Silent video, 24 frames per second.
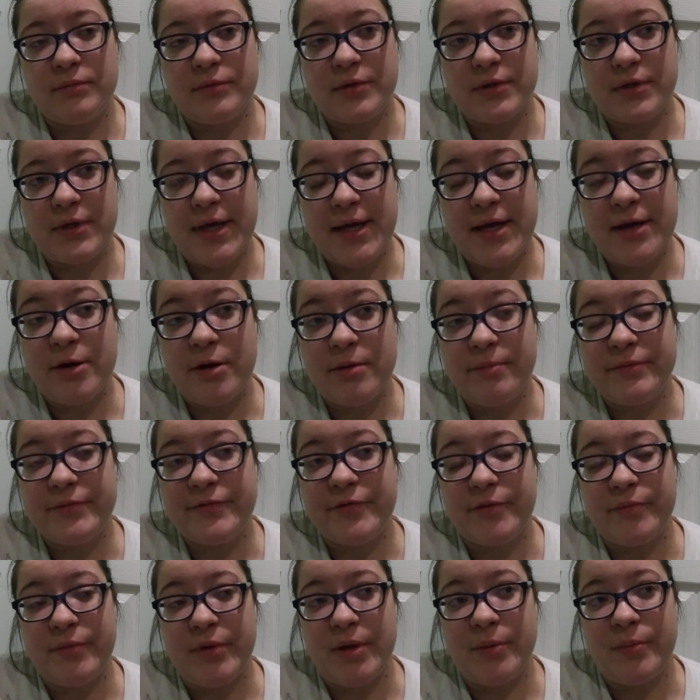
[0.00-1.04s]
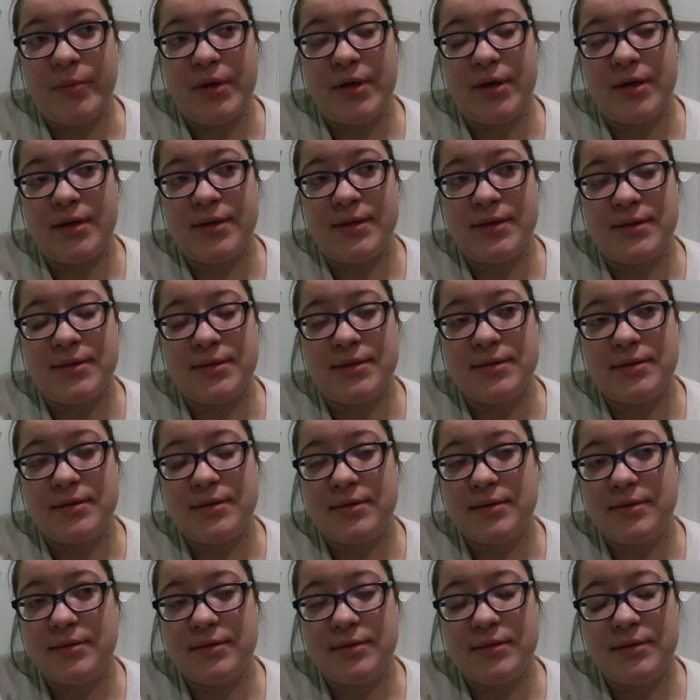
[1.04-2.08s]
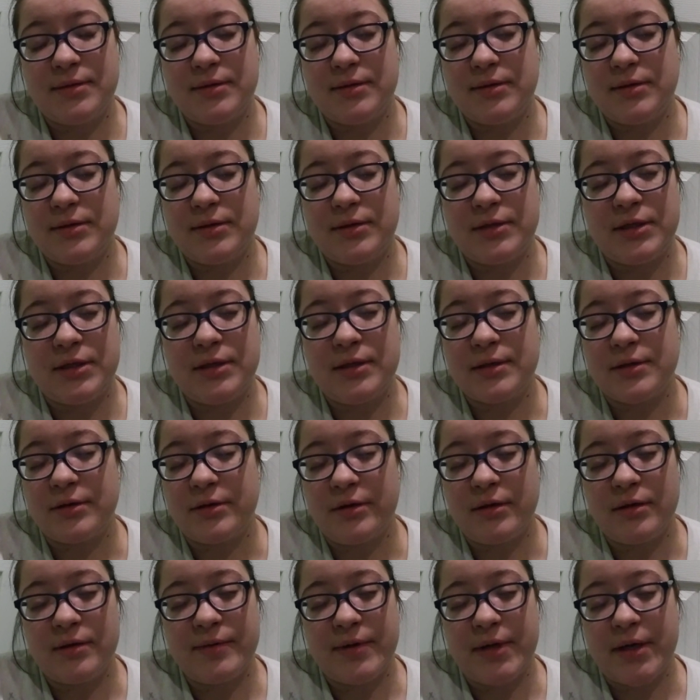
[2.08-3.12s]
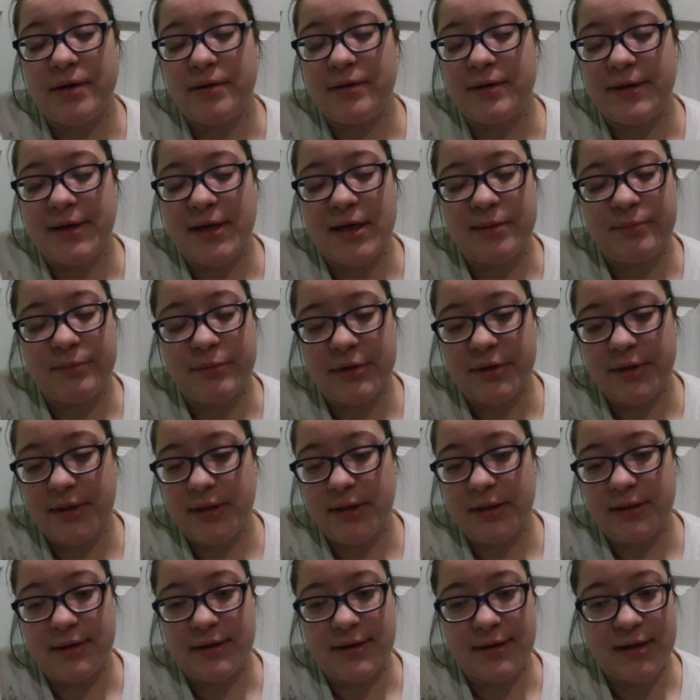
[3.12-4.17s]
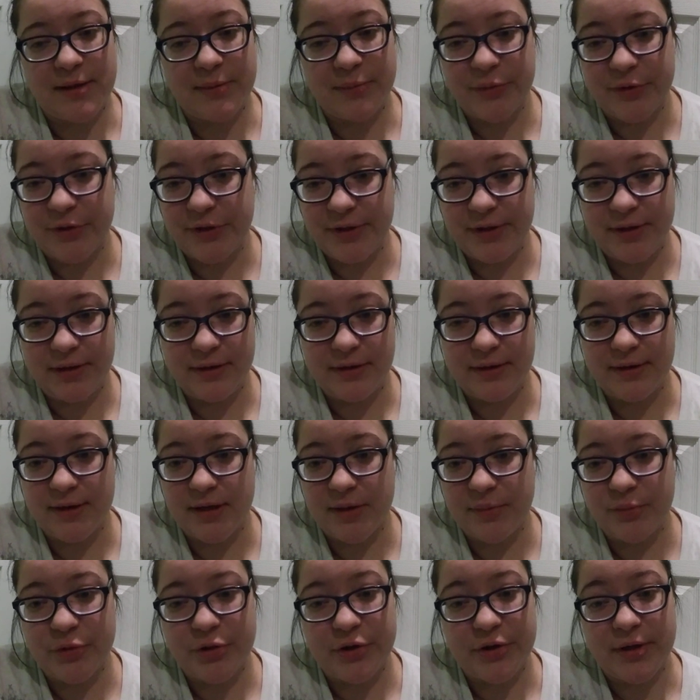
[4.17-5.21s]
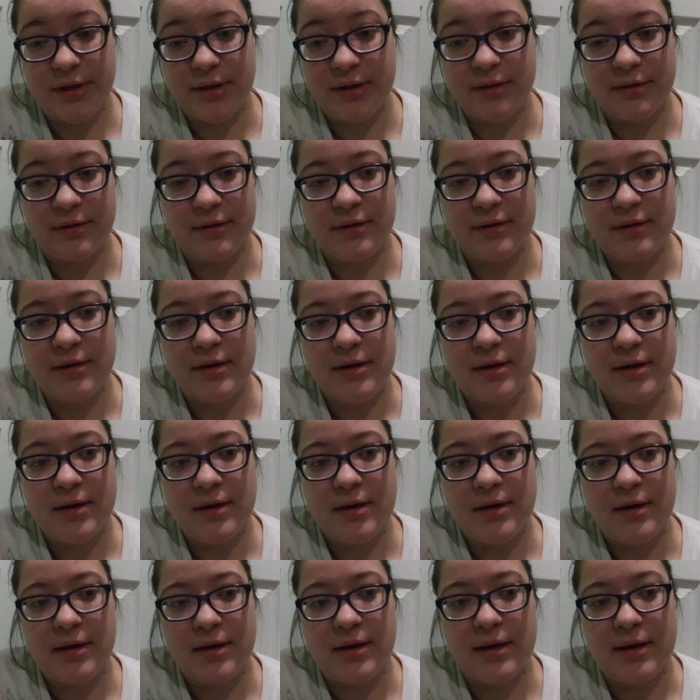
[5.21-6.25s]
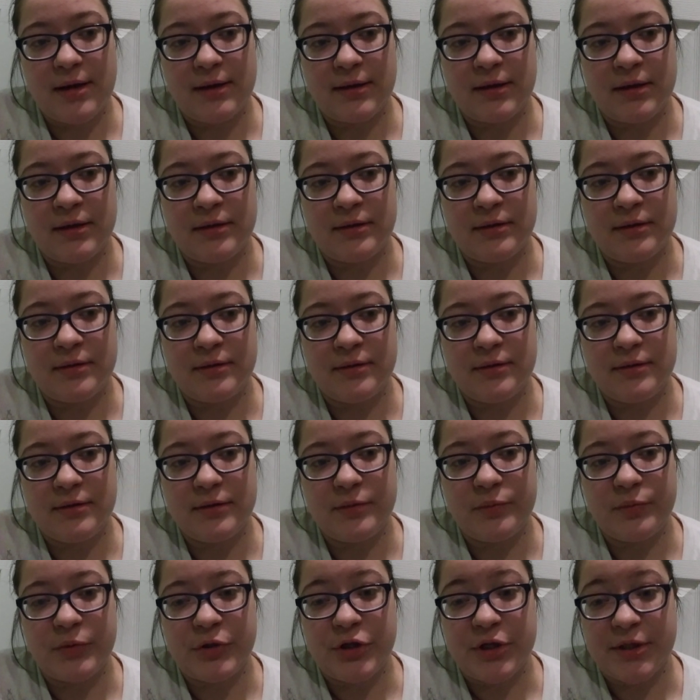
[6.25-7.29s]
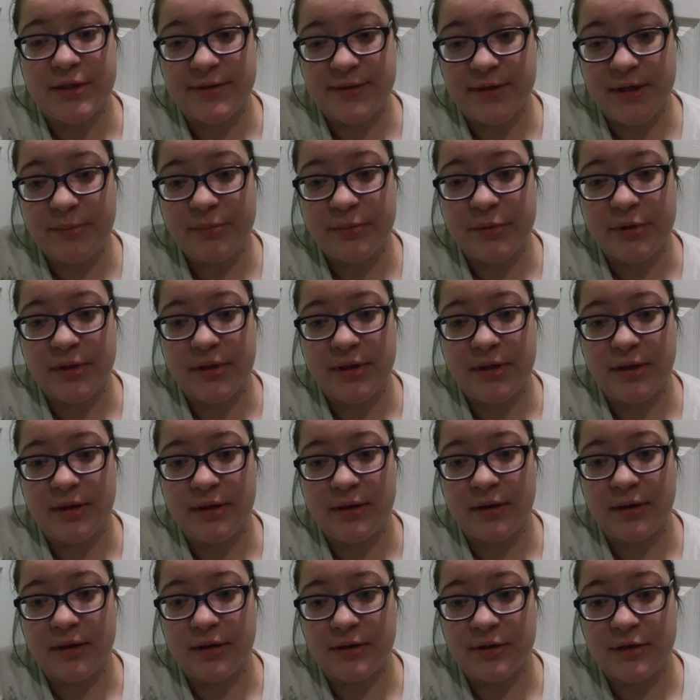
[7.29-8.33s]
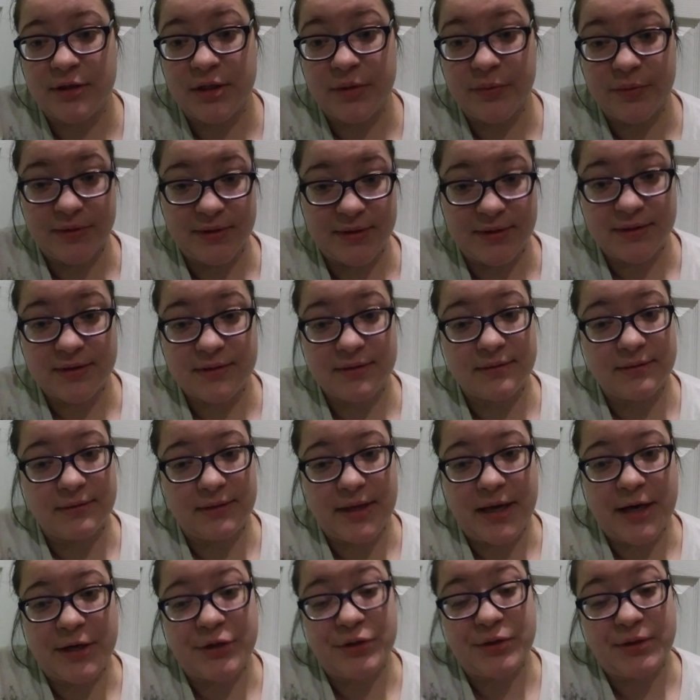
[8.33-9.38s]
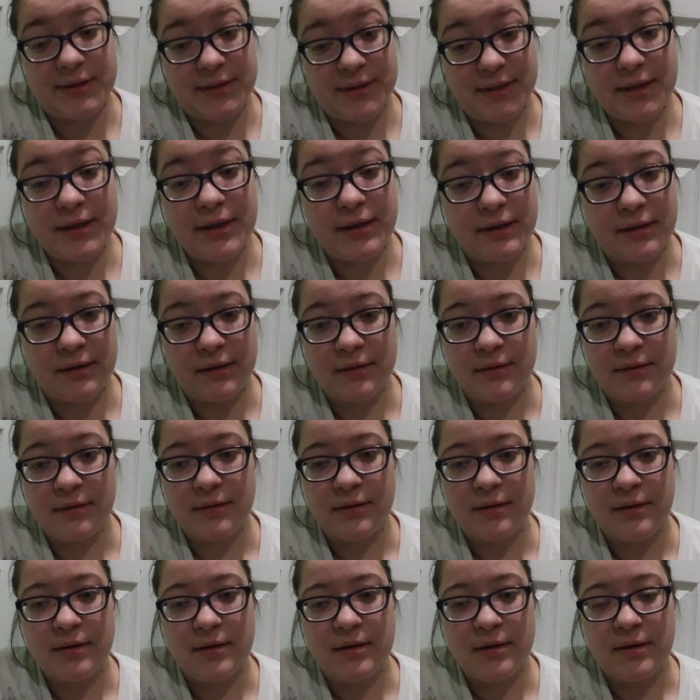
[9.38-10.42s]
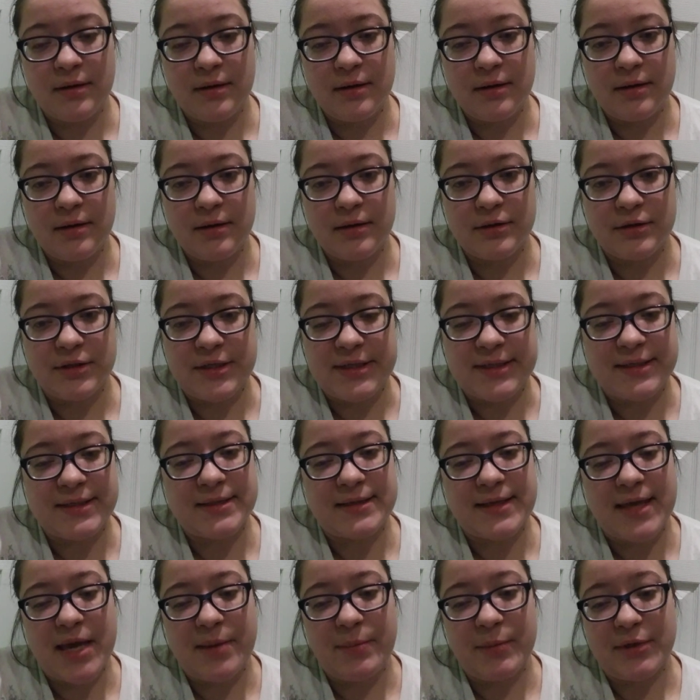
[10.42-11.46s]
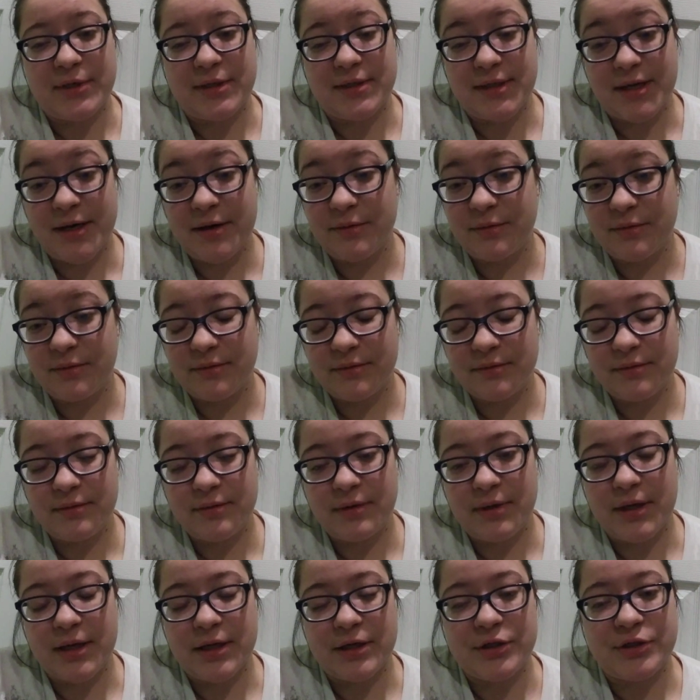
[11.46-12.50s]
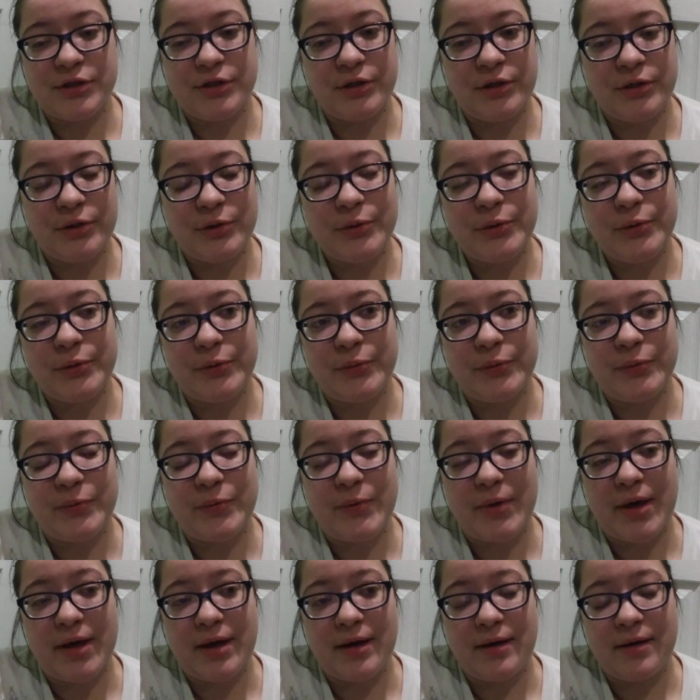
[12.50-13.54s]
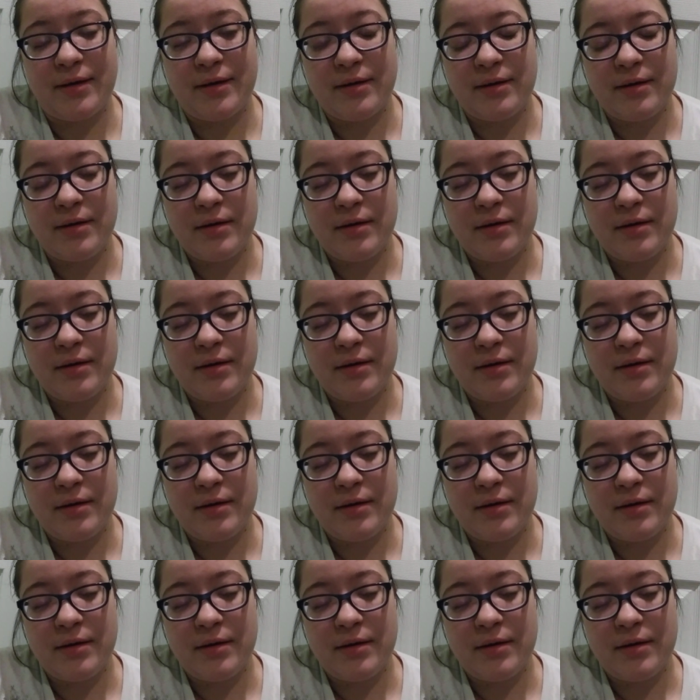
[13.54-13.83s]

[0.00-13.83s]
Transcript: hit home for me because she looked all around and kept looking and kept looking and kept looking. And then when she stopped looking and she was actually dying, Jesus came into town. And she knew that